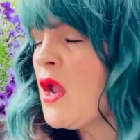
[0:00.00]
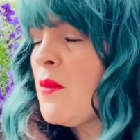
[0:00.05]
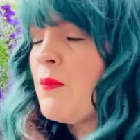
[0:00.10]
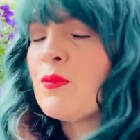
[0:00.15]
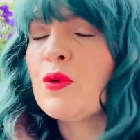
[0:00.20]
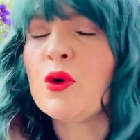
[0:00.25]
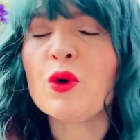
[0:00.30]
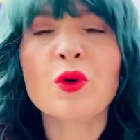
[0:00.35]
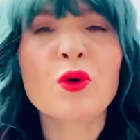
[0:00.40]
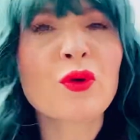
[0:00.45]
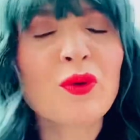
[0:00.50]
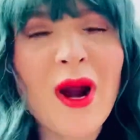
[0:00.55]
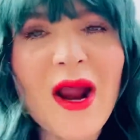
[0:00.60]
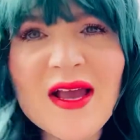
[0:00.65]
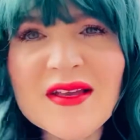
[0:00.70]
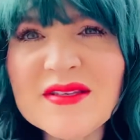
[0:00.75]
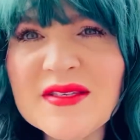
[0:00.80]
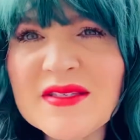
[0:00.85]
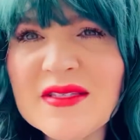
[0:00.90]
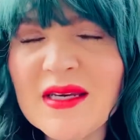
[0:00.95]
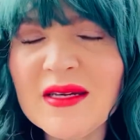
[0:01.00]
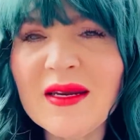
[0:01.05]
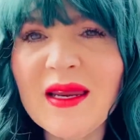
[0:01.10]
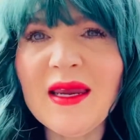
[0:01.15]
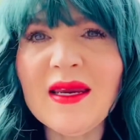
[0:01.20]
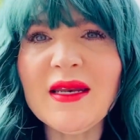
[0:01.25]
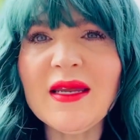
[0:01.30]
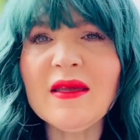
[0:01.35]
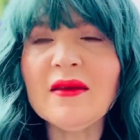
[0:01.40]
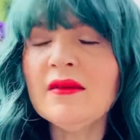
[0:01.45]

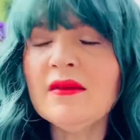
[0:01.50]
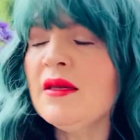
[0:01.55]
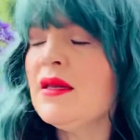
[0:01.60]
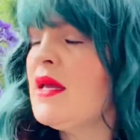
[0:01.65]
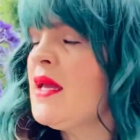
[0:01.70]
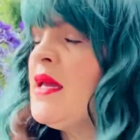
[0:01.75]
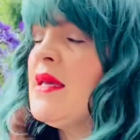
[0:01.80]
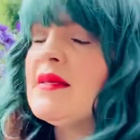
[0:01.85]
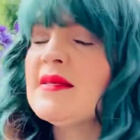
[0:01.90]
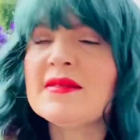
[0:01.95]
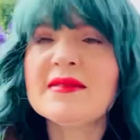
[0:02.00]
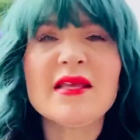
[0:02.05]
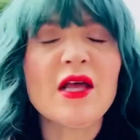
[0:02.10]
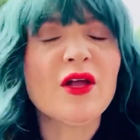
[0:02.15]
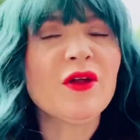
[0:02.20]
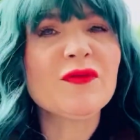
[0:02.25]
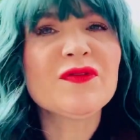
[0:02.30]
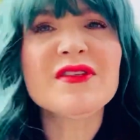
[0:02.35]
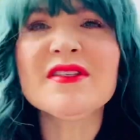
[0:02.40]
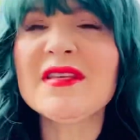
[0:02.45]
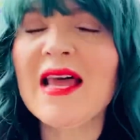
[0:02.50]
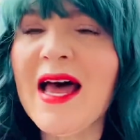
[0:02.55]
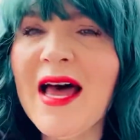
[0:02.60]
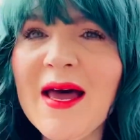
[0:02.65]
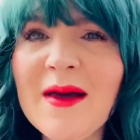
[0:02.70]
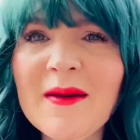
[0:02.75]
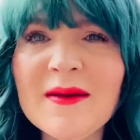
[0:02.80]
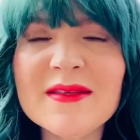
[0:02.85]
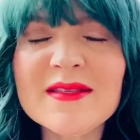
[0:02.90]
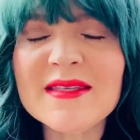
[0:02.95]
procrastinating self
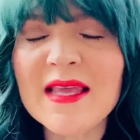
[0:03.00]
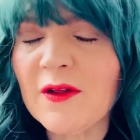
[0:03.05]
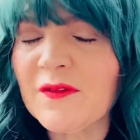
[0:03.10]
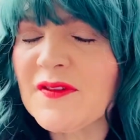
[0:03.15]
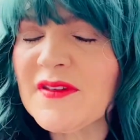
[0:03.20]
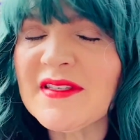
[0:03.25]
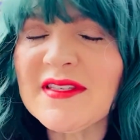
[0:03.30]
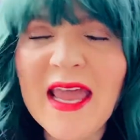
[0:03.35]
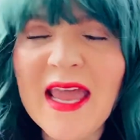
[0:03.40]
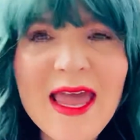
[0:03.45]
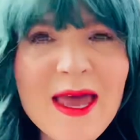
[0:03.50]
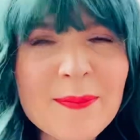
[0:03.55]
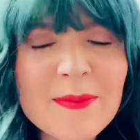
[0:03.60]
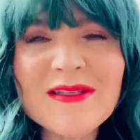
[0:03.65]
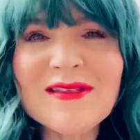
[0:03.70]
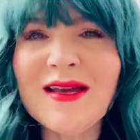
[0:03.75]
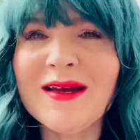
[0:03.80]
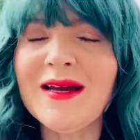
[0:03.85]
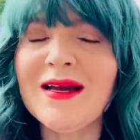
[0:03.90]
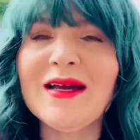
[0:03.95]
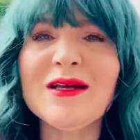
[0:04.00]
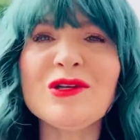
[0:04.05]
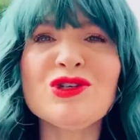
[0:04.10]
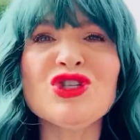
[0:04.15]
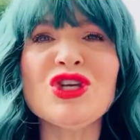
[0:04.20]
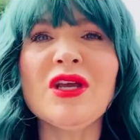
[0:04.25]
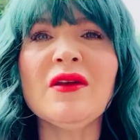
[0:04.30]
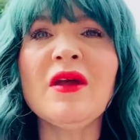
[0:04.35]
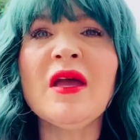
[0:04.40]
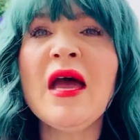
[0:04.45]
self
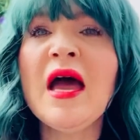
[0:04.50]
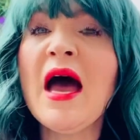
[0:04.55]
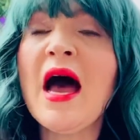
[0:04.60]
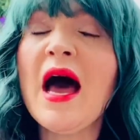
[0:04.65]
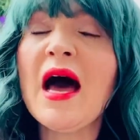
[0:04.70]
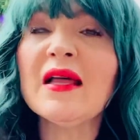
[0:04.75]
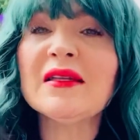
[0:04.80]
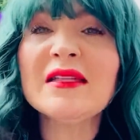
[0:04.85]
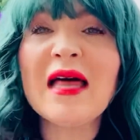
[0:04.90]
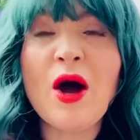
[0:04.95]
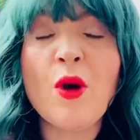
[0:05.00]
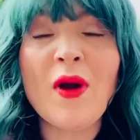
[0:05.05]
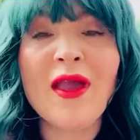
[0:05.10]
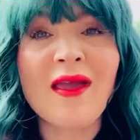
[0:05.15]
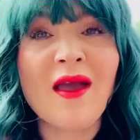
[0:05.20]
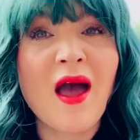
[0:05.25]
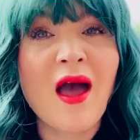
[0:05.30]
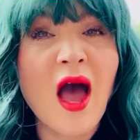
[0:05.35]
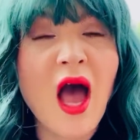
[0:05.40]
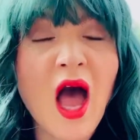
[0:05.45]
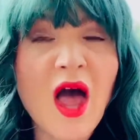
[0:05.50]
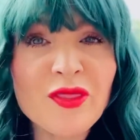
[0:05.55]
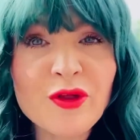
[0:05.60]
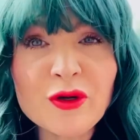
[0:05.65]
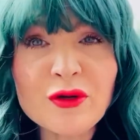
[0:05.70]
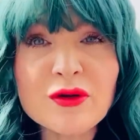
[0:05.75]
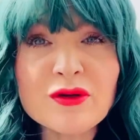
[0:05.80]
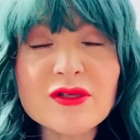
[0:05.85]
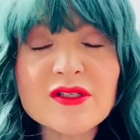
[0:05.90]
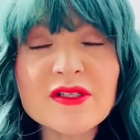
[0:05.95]
sabotaging allowing
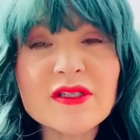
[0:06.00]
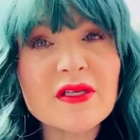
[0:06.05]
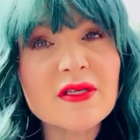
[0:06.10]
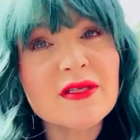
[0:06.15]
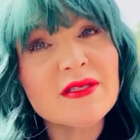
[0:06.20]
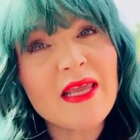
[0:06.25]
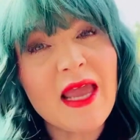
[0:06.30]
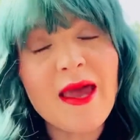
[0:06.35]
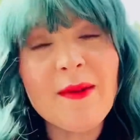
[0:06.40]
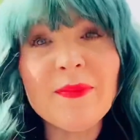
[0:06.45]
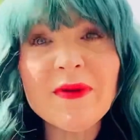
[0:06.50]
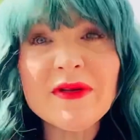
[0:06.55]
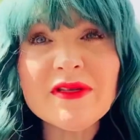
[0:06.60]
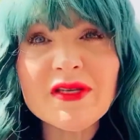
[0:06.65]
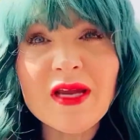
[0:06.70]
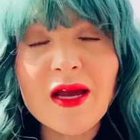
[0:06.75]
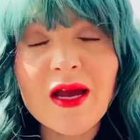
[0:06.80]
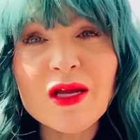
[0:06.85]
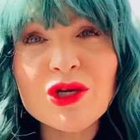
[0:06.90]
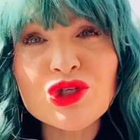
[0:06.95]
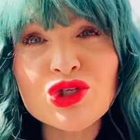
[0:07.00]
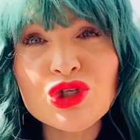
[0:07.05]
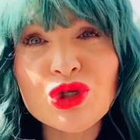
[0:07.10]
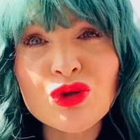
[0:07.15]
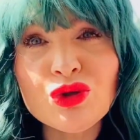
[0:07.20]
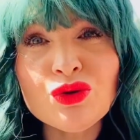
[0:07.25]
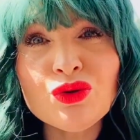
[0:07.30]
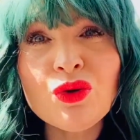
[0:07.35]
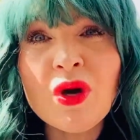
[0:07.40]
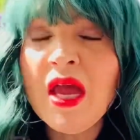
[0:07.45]
others to sabotage
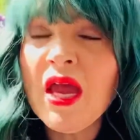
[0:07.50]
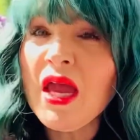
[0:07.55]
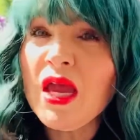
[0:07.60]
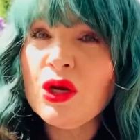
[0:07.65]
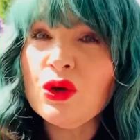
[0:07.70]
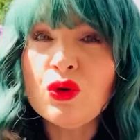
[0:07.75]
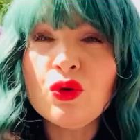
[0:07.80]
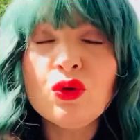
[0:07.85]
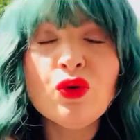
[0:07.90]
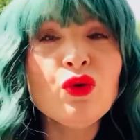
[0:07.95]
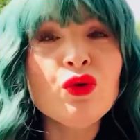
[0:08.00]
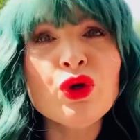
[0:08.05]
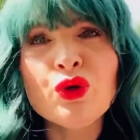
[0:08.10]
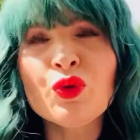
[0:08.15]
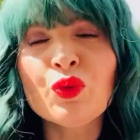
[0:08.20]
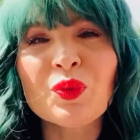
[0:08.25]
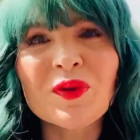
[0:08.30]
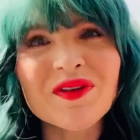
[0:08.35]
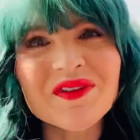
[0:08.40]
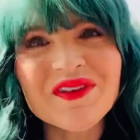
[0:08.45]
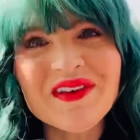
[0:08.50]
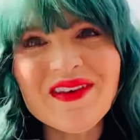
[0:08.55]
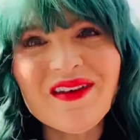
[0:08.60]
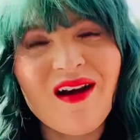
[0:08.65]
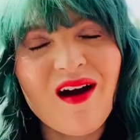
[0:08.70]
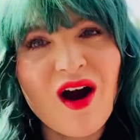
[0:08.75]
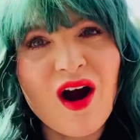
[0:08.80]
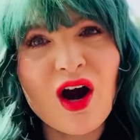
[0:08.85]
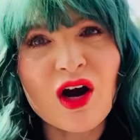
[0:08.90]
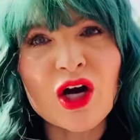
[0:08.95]
you and who you really
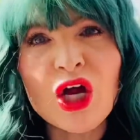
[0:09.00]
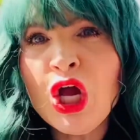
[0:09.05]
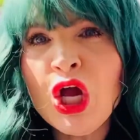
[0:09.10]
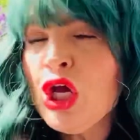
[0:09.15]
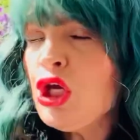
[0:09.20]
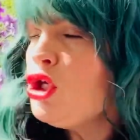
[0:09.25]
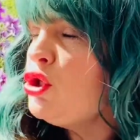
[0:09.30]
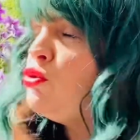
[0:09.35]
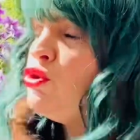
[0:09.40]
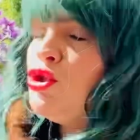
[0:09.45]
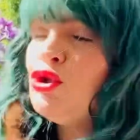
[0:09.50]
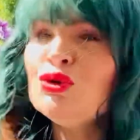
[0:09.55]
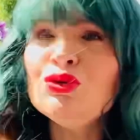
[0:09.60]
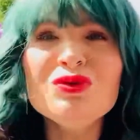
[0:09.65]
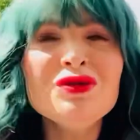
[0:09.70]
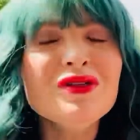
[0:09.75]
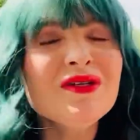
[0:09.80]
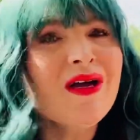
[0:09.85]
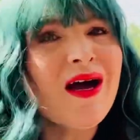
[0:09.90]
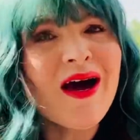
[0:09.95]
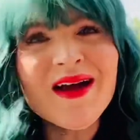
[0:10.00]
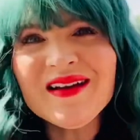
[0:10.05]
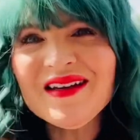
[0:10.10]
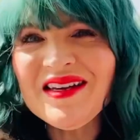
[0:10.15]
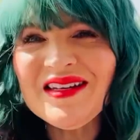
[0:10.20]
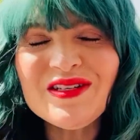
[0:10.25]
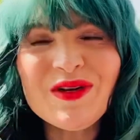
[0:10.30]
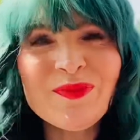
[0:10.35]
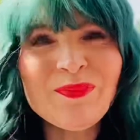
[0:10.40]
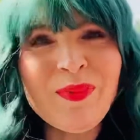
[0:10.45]
are you do not
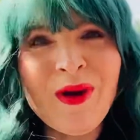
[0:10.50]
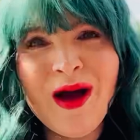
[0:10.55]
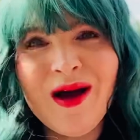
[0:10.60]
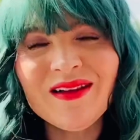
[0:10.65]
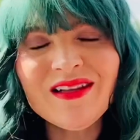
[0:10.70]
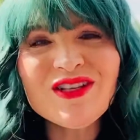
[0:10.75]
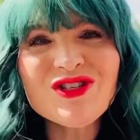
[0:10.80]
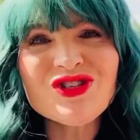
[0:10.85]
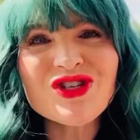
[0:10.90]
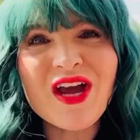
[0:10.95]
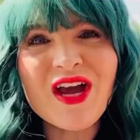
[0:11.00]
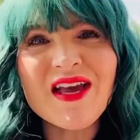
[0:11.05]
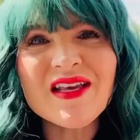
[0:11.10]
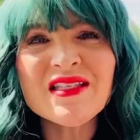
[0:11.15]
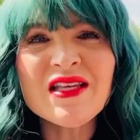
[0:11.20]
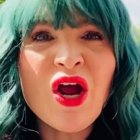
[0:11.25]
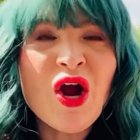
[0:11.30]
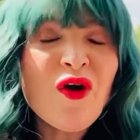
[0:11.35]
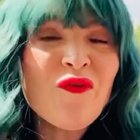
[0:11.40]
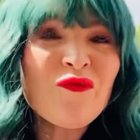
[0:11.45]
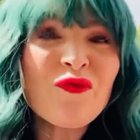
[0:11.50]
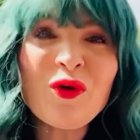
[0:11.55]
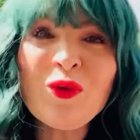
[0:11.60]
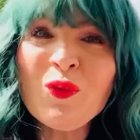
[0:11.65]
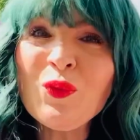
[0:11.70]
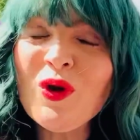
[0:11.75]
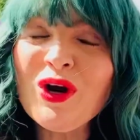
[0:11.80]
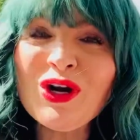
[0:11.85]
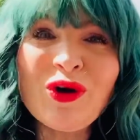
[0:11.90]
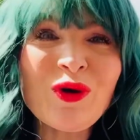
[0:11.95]
need to apologize for
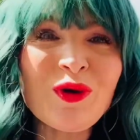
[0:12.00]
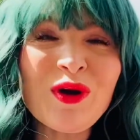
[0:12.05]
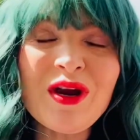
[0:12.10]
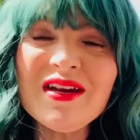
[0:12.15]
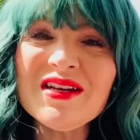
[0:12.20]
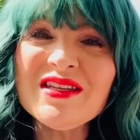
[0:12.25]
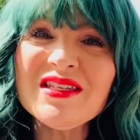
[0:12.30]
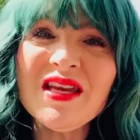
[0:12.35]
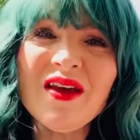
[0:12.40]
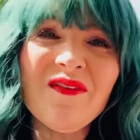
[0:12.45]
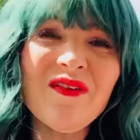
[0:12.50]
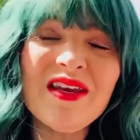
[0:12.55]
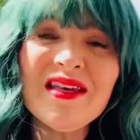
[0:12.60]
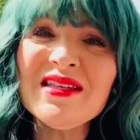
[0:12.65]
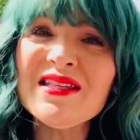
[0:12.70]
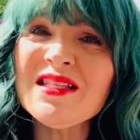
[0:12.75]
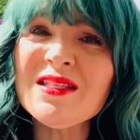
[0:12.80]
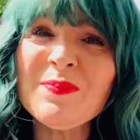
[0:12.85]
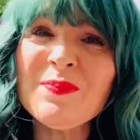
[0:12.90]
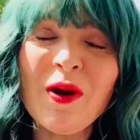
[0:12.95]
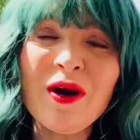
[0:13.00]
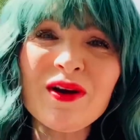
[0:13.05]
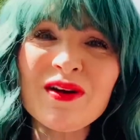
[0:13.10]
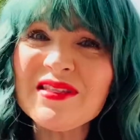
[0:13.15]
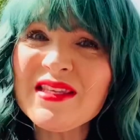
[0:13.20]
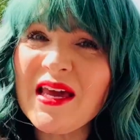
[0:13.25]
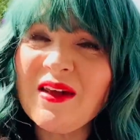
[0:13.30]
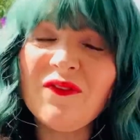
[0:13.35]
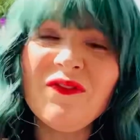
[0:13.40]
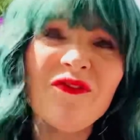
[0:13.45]
what creativity
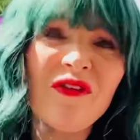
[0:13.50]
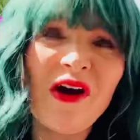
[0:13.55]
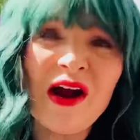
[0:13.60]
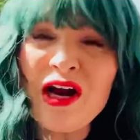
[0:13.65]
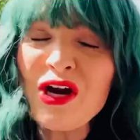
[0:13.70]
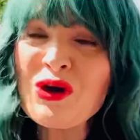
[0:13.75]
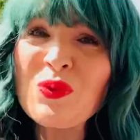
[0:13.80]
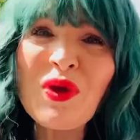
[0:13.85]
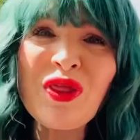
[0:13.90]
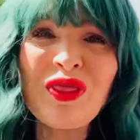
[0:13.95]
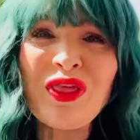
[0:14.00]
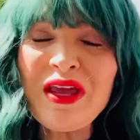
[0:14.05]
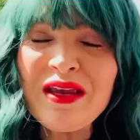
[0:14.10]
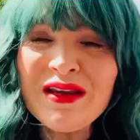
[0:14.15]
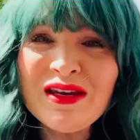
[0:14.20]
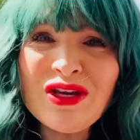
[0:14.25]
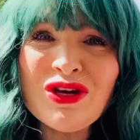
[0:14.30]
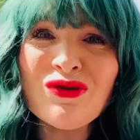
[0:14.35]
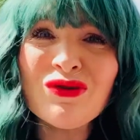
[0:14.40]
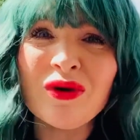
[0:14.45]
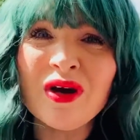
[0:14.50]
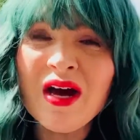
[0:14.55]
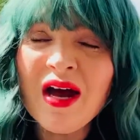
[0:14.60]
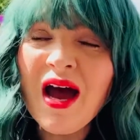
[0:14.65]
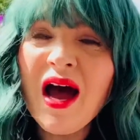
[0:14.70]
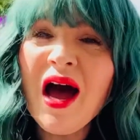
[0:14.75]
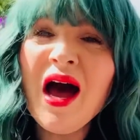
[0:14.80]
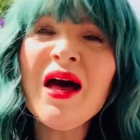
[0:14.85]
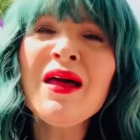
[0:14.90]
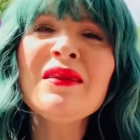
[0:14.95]
sparks that fire within you
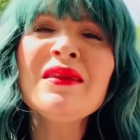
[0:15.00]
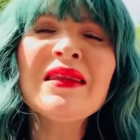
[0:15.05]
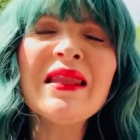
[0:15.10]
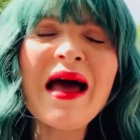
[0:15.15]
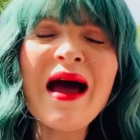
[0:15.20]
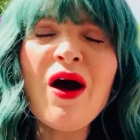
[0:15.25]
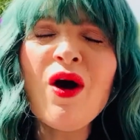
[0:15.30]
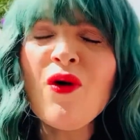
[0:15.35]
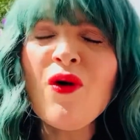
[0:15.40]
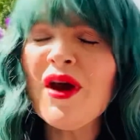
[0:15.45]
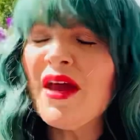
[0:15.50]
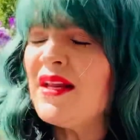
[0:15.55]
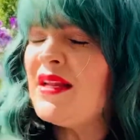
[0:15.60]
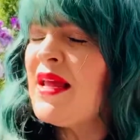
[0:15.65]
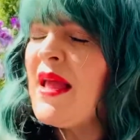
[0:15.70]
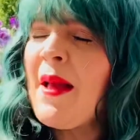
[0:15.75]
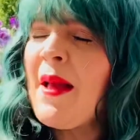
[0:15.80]
allow it